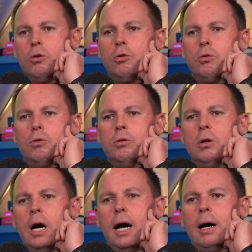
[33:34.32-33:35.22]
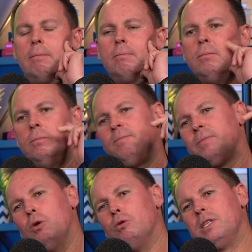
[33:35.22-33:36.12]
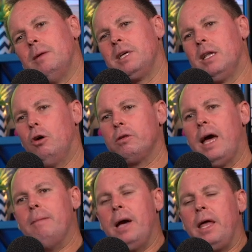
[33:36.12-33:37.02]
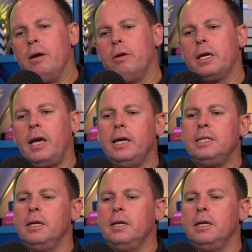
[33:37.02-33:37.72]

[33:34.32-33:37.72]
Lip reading: court or something along that manner, okay?